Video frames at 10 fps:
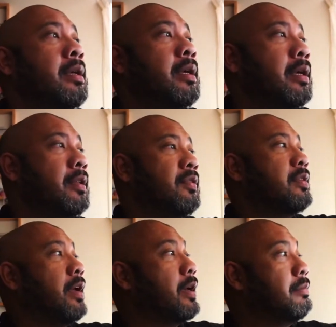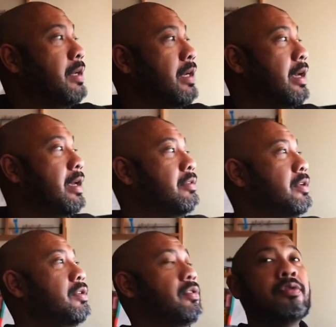it is time that I
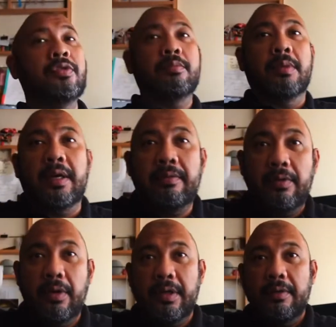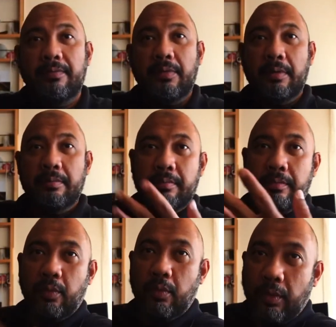reduce my vlogging from
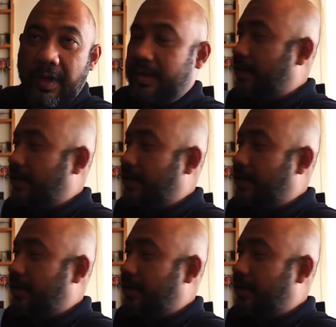once a